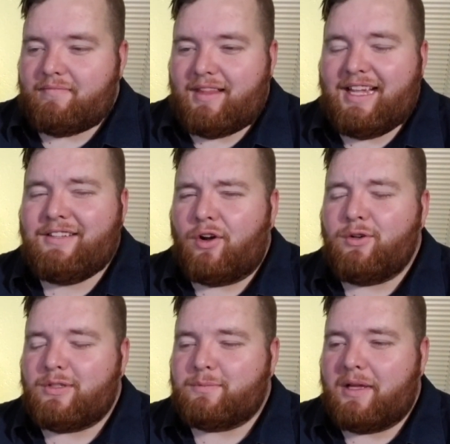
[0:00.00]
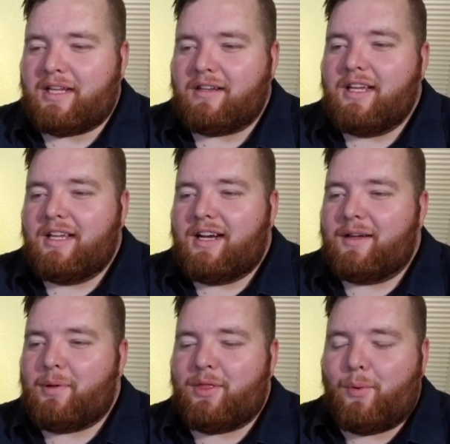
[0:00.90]
it's hard to explain,
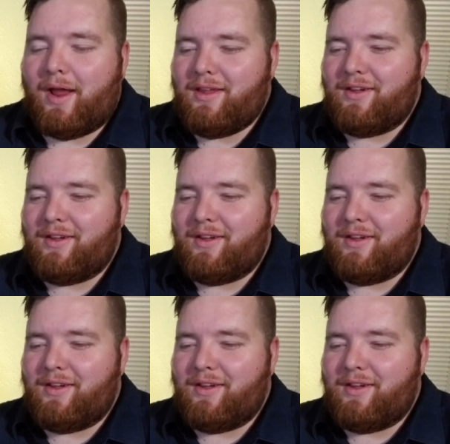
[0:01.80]
but the way you